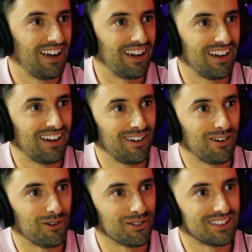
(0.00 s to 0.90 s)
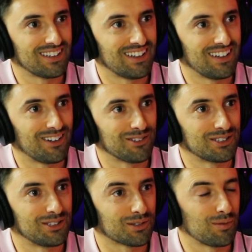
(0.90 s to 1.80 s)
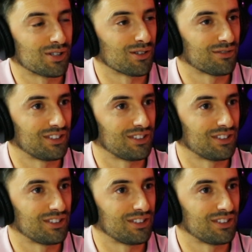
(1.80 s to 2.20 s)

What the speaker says: on the description of